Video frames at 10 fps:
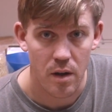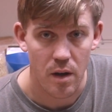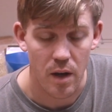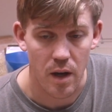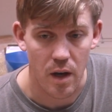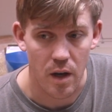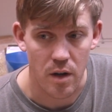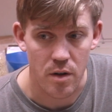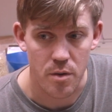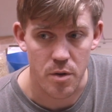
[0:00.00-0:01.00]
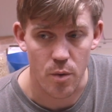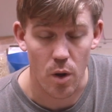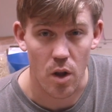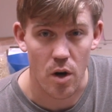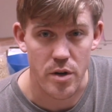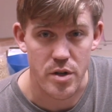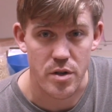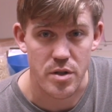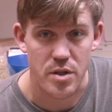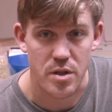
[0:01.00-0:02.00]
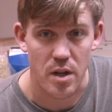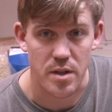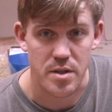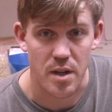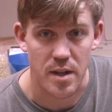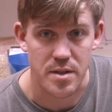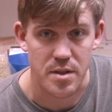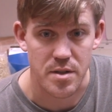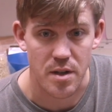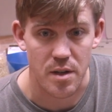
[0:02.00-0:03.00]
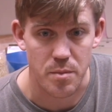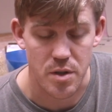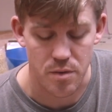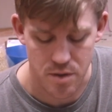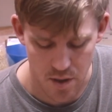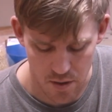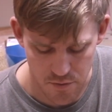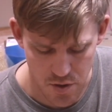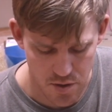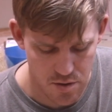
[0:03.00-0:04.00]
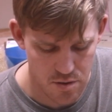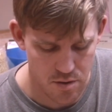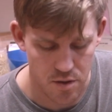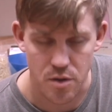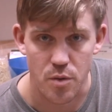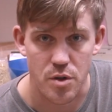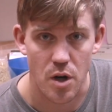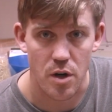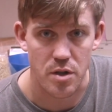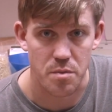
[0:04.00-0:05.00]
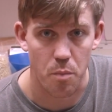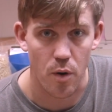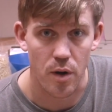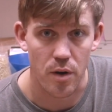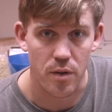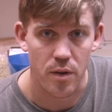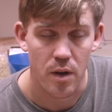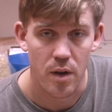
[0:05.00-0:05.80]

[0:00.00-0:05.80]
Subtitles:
and do a larger study size this time. So instead of just the 2 jars boiled,